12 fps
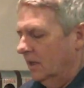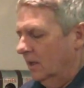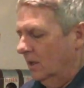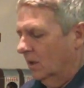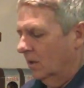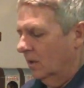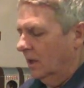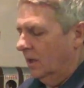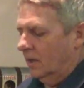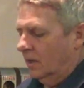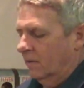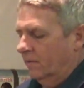You know,
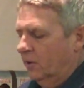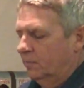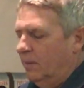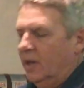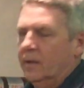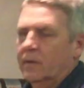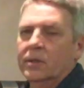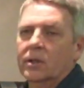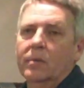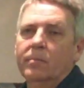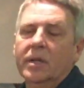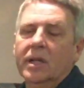the first button
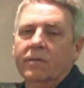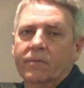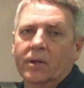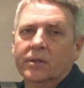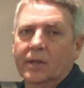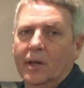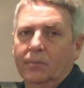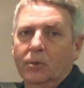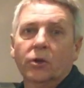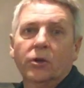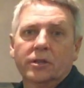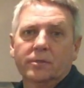could be, for
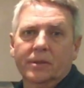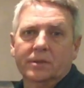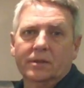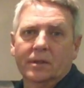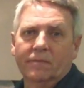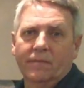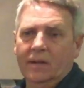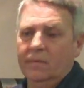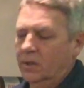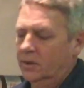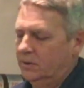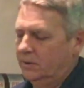example, Christmas
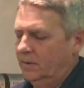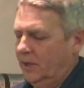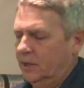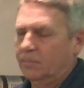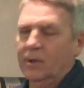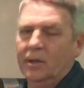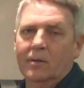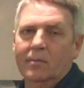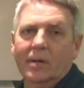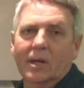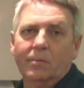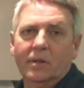favorites. The next
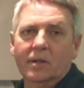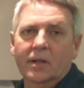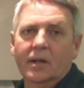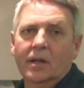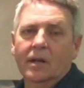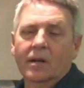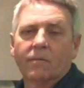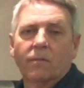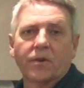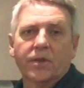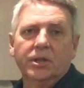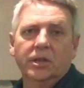button might be
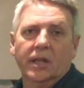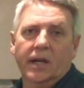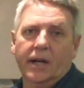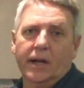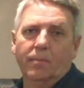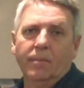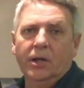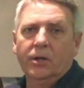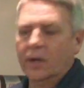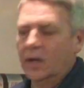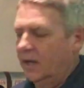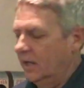4th of July or
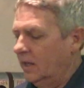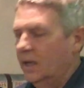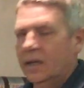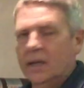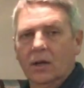patriotic.